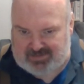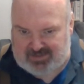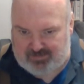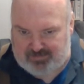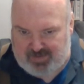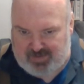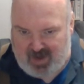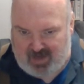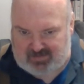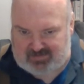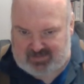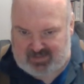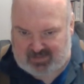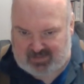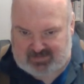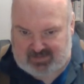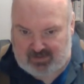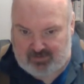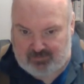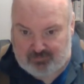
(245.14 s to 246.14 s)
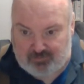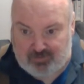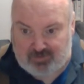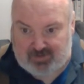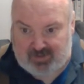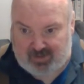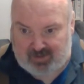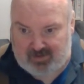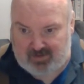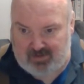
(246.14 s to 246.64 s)
in politics and
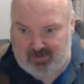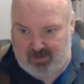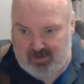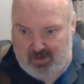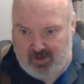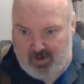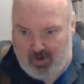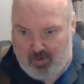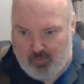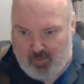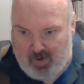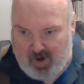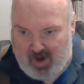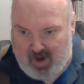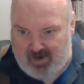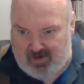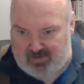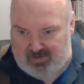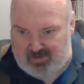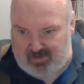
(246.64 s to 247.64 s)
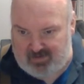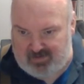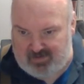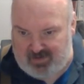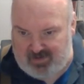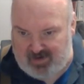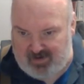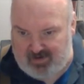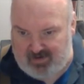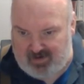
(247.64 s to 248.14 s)
ruling, while
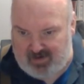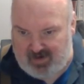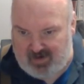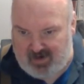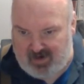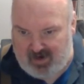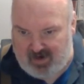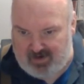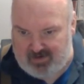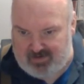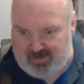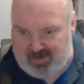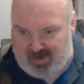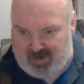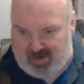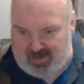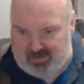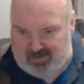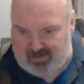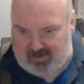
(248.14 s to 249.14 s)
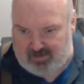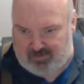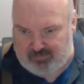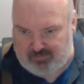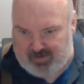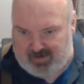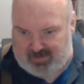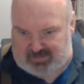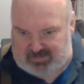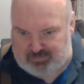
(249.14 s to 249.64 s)
there are not
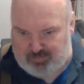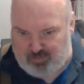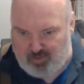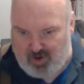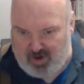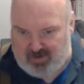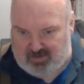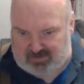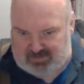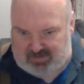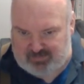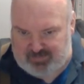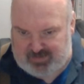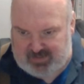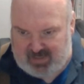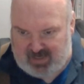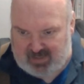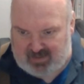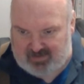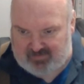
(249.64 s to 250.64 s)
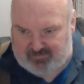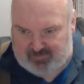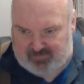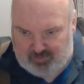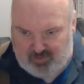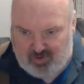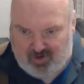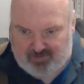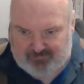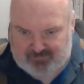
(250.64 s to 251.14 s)
great spoils to be gotten from
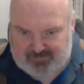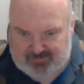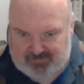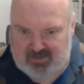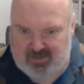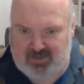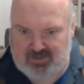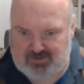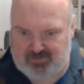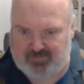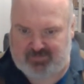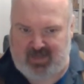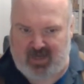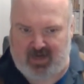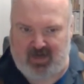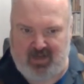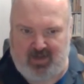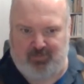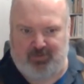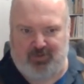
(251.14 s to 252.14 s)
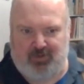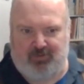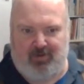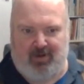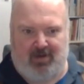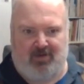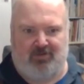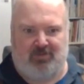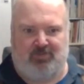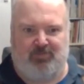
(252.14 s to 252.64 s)
the office. So they're not able to
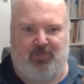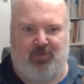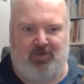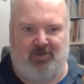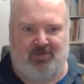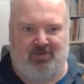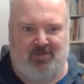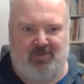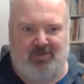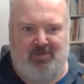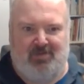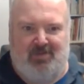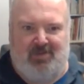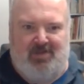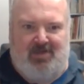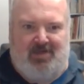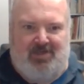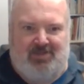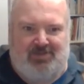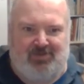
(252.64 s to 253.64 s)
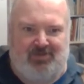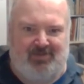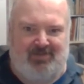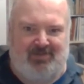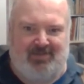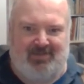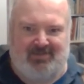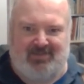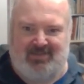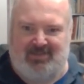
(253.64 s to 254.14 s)
great sport. So
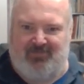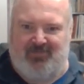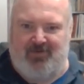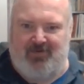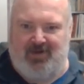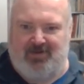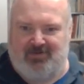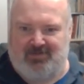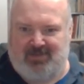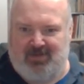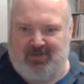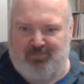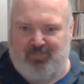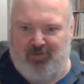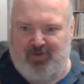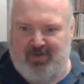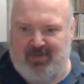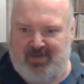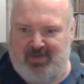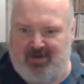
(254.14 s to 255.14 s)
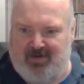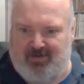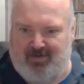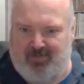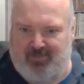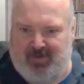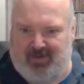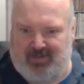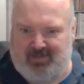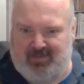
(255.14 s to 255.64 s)
this is a very interesting point here
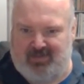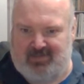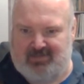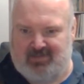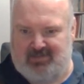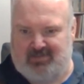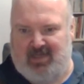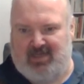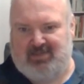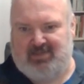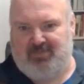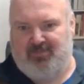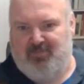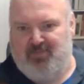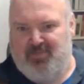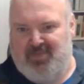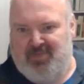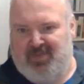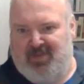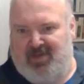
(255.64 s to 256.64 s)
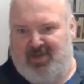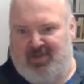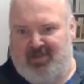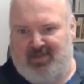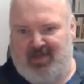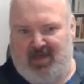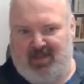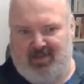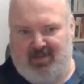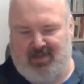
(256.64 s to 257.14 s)
about this. He says
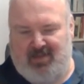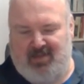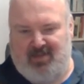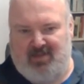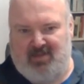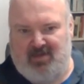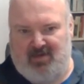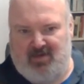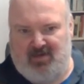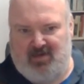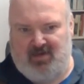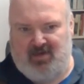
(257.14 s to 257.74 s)
that that